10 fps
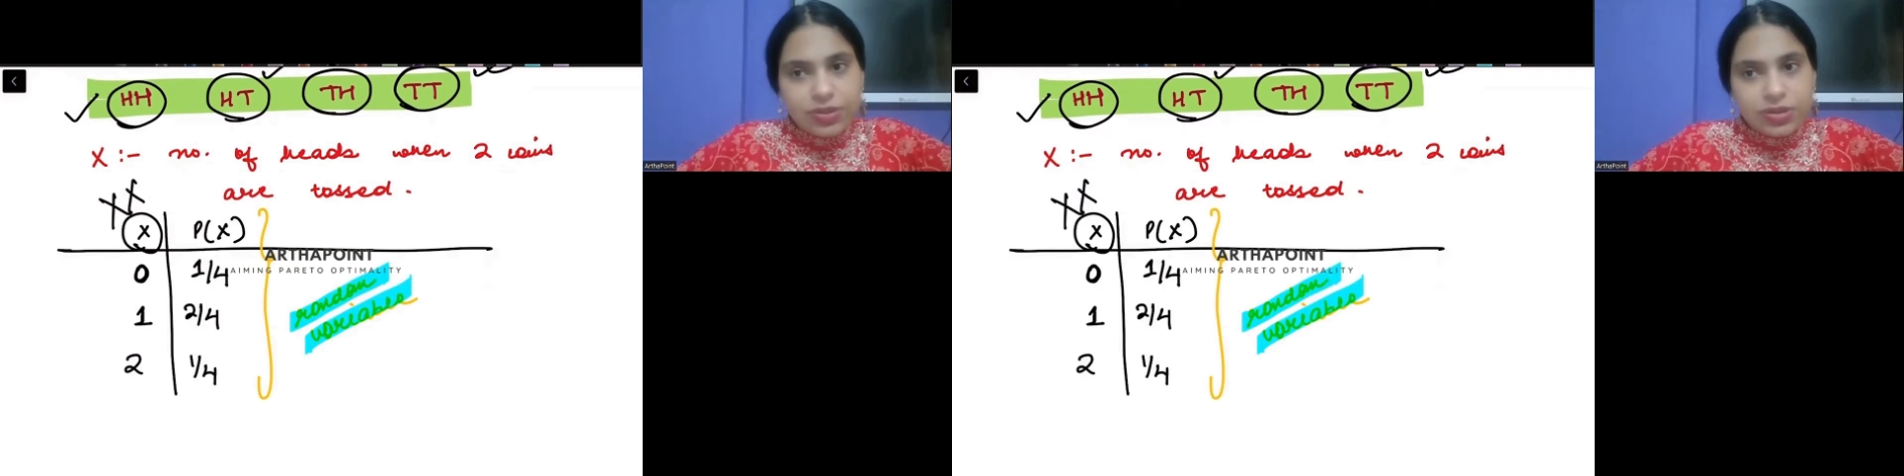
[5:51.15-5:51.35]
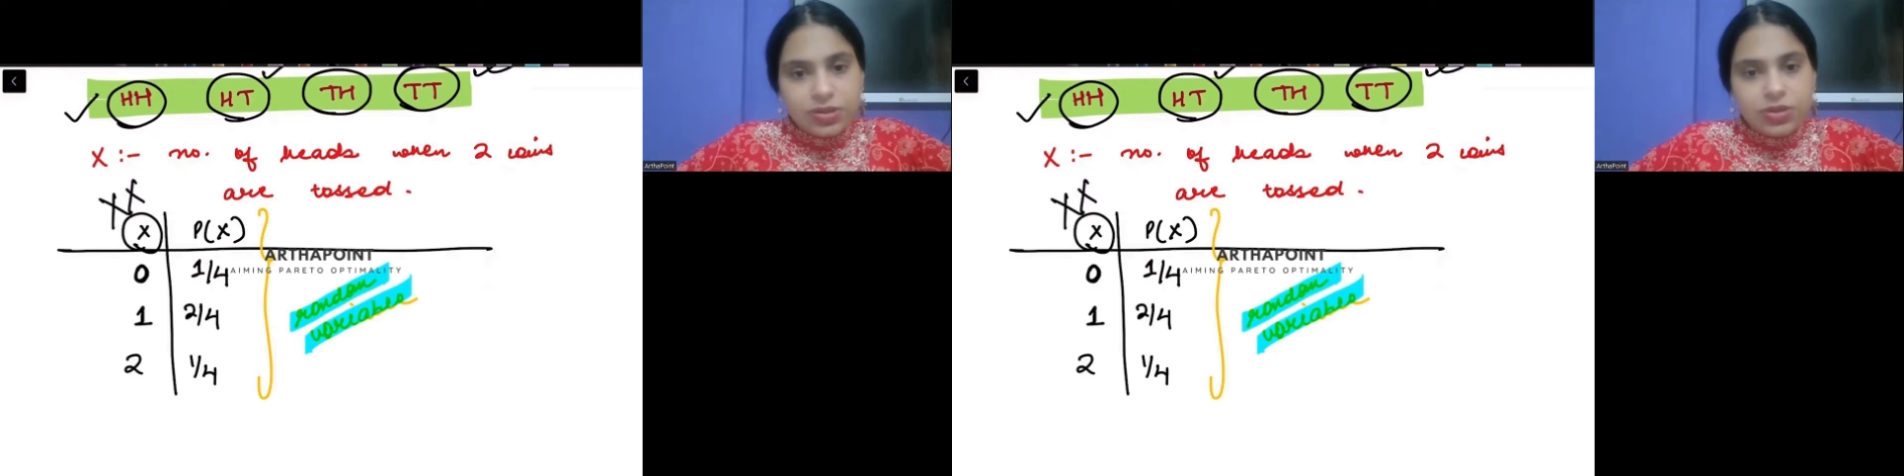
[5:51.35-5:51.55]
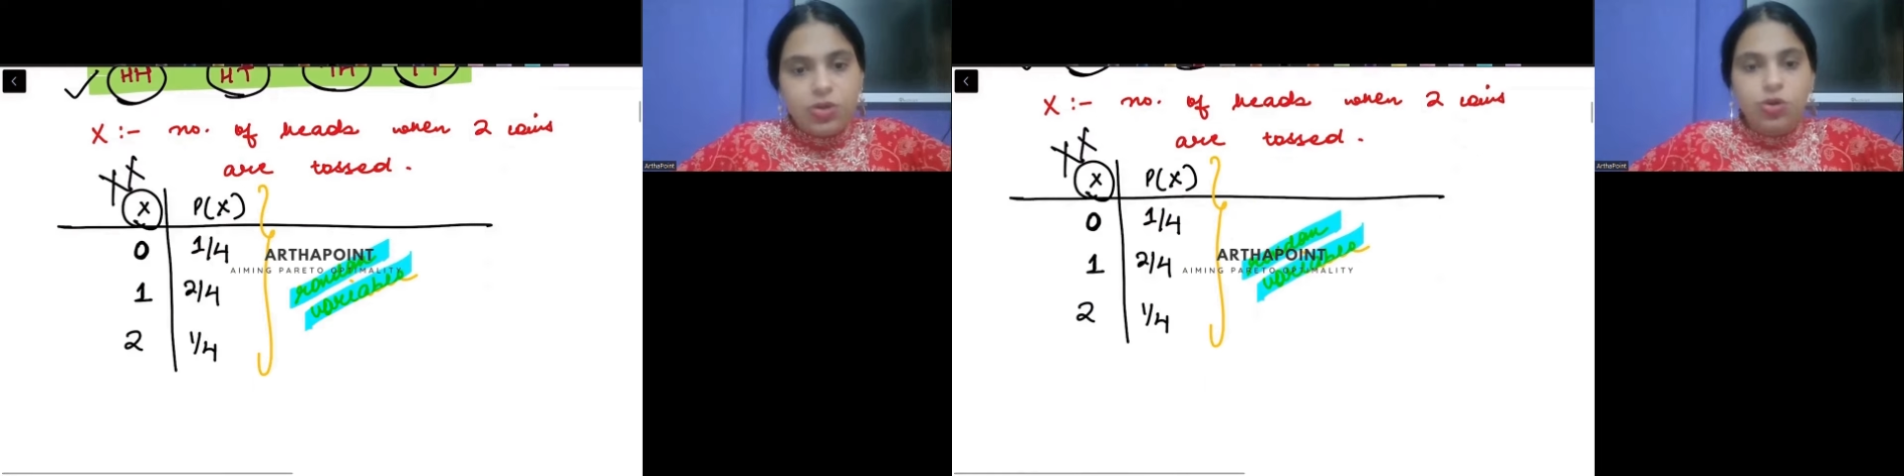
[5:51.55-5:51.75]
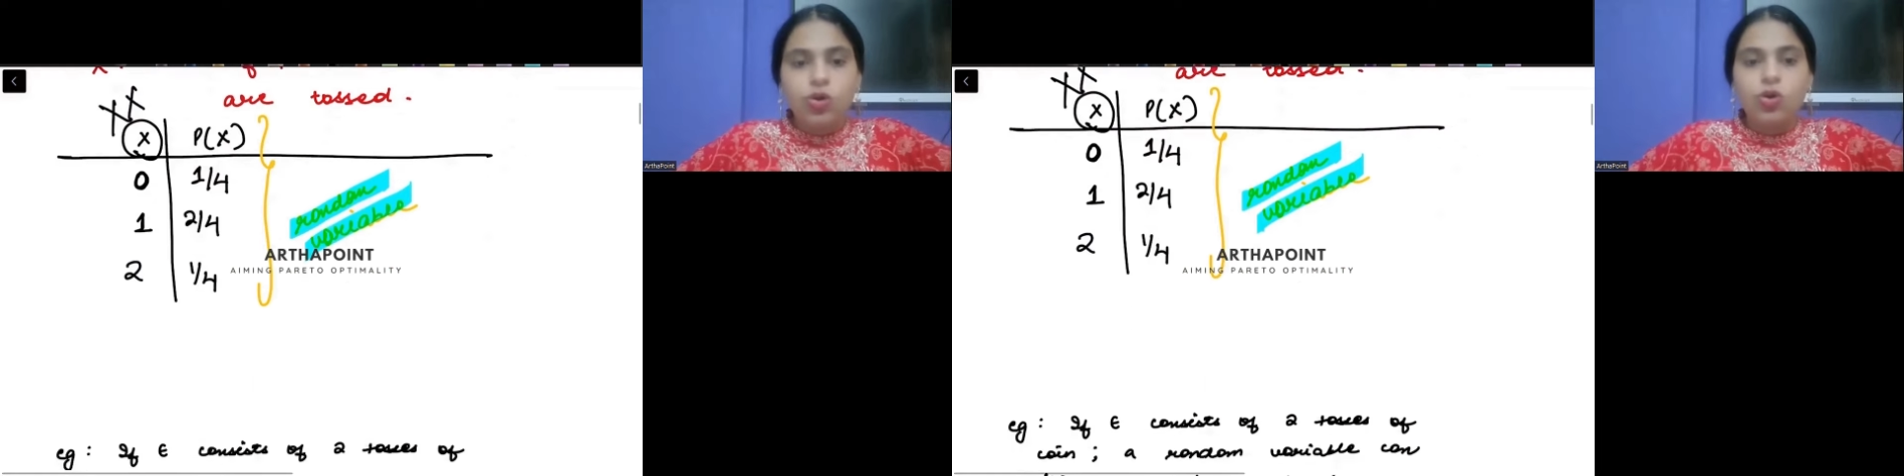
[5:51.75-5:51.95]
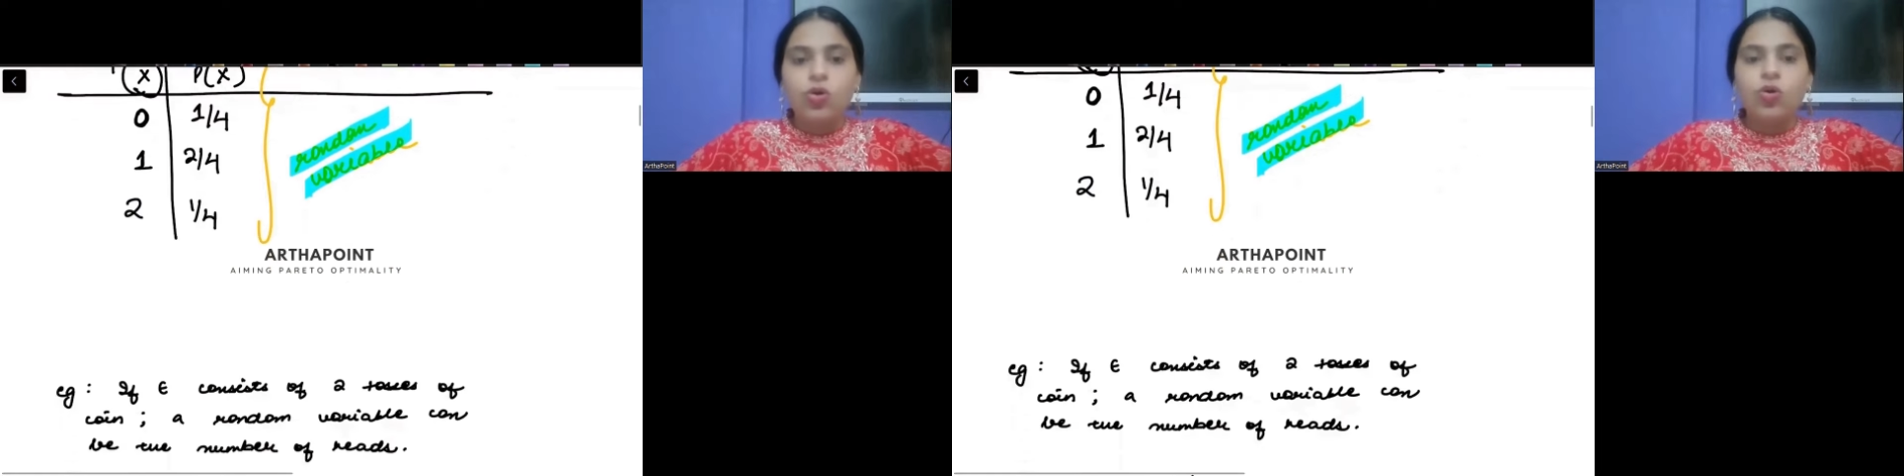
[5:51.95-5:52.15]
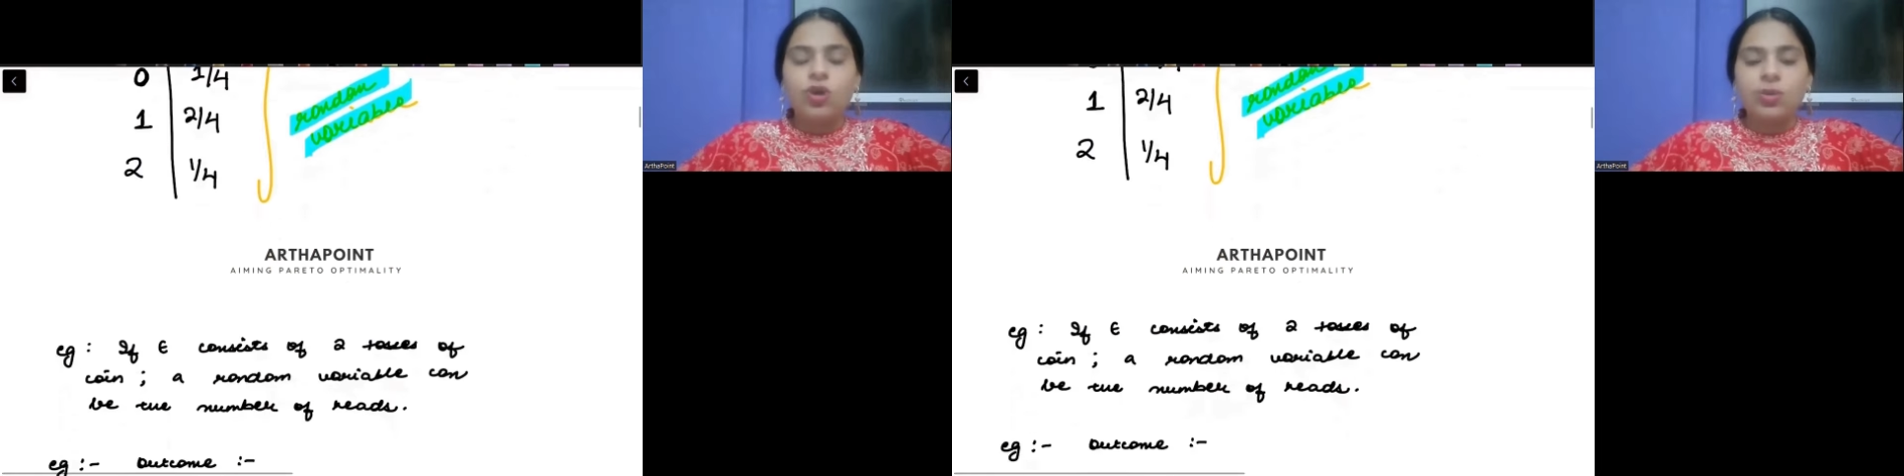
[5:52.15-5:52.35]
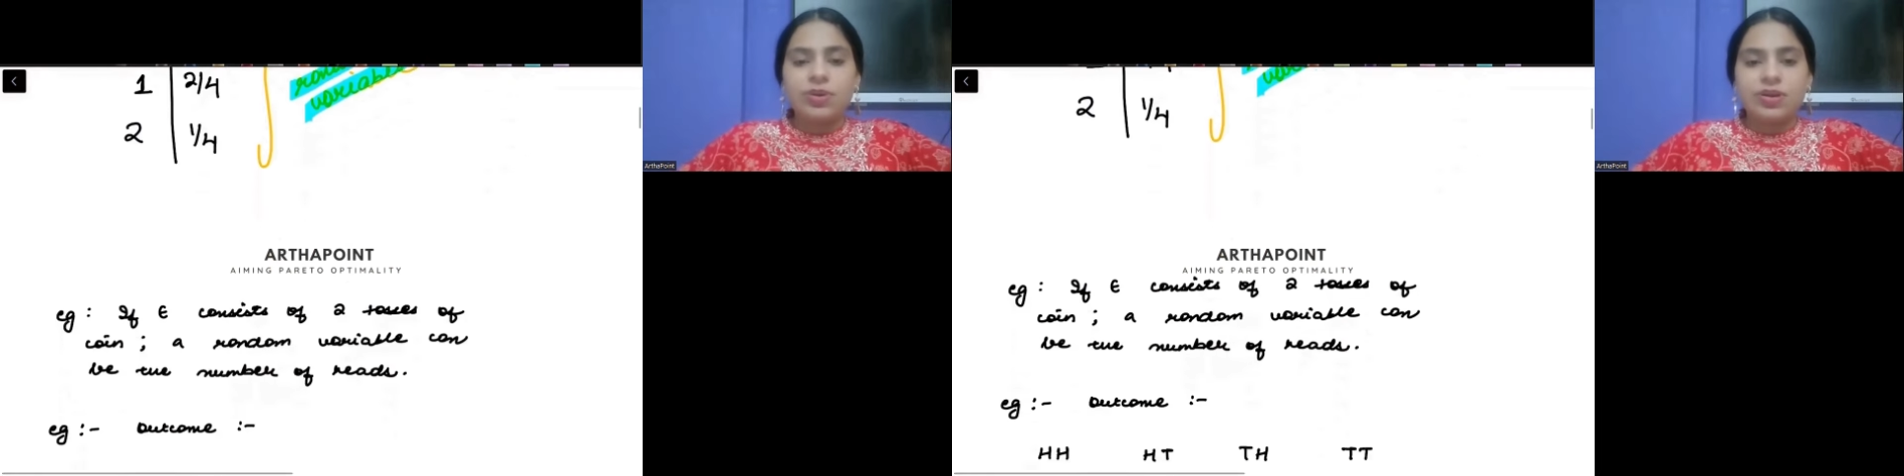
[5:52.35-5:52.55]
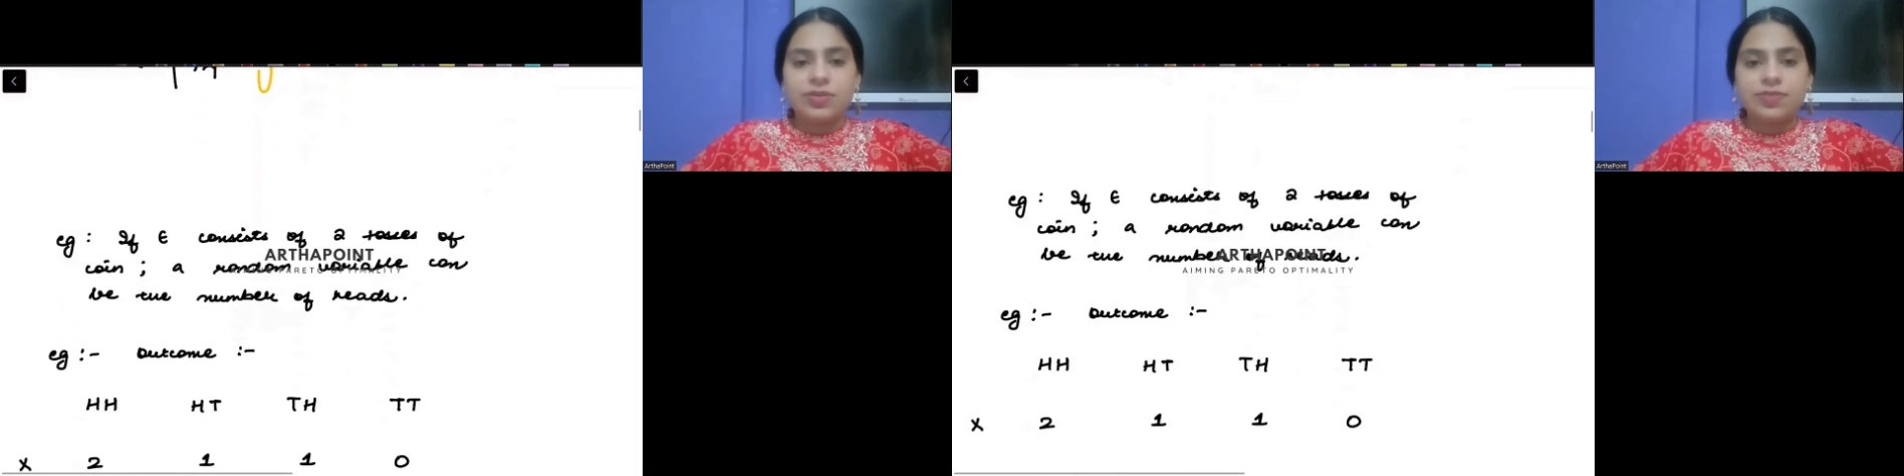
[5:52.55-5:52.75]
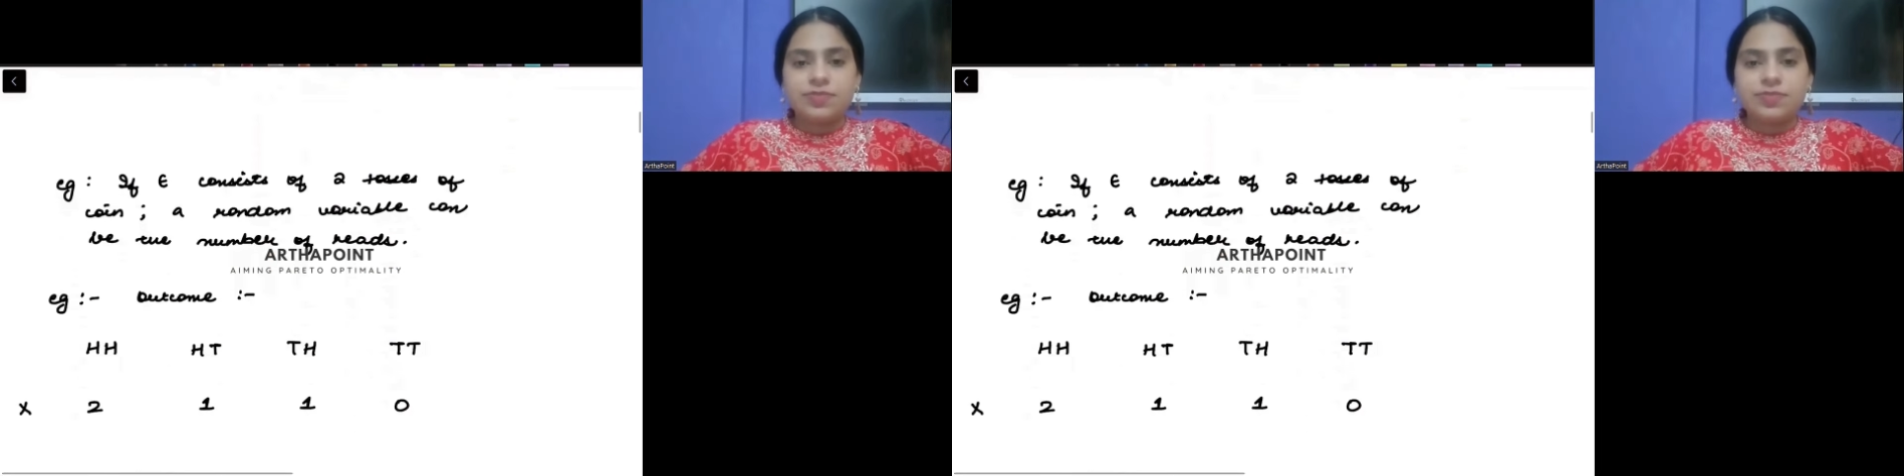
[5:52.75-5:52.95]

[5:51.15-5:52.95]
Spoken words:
it? Okay, beta.